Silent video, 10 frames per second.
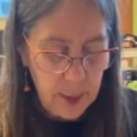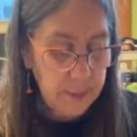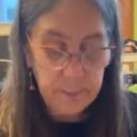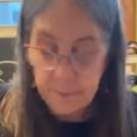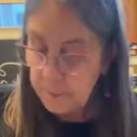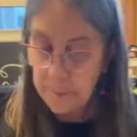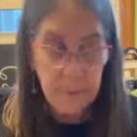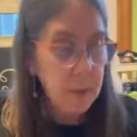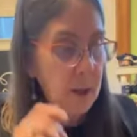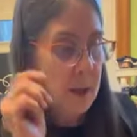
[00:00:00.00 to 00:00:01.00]
Okay. I'm
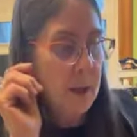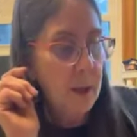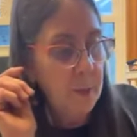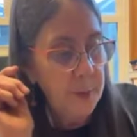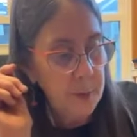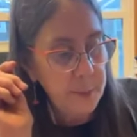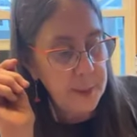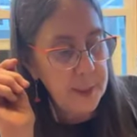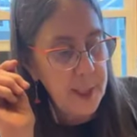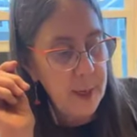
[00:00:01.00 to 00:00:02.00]
going to
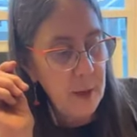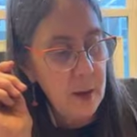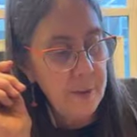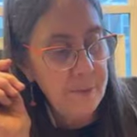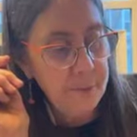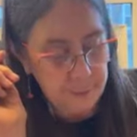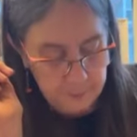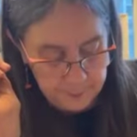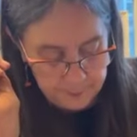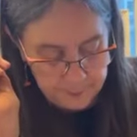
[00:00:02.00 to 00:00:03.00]
rinse that off.
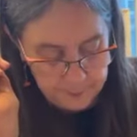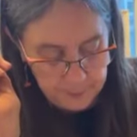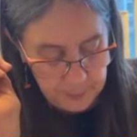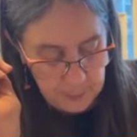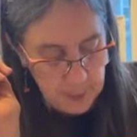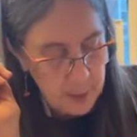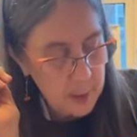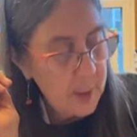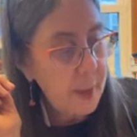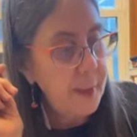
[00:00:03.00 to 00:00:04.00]

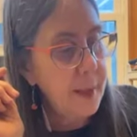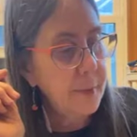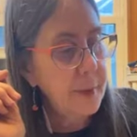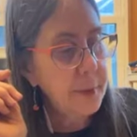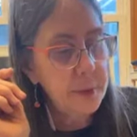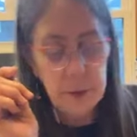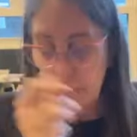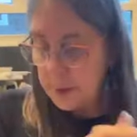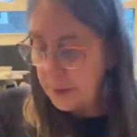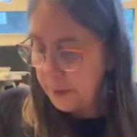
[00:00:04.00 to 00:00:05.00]
And now what I'm going
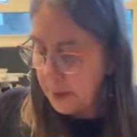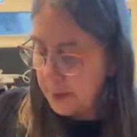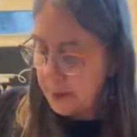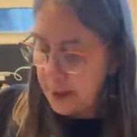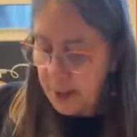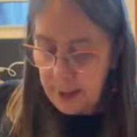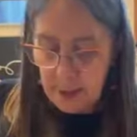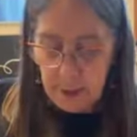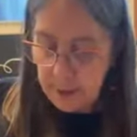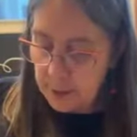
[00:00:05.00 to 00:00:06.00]
to do is I'm going to
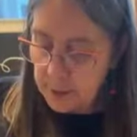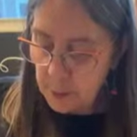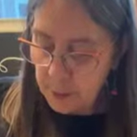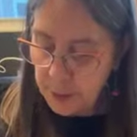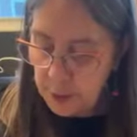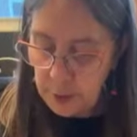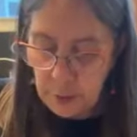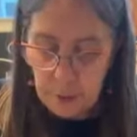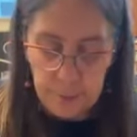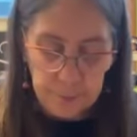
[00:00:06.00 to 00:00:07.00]
take this brush
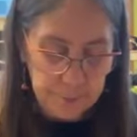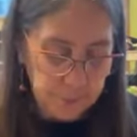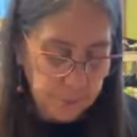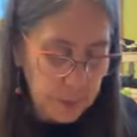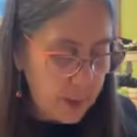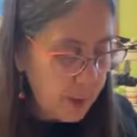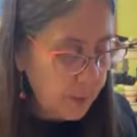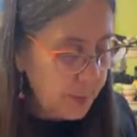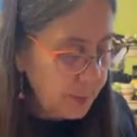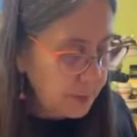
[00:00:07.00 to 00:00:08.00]
here,
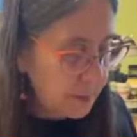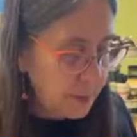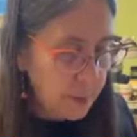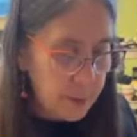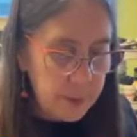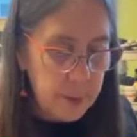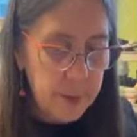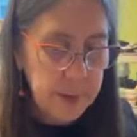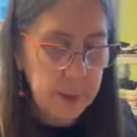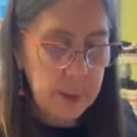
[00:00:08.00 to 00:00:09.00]
and I want to
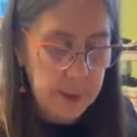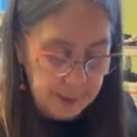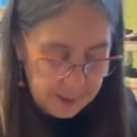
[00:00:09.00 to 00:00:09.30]
this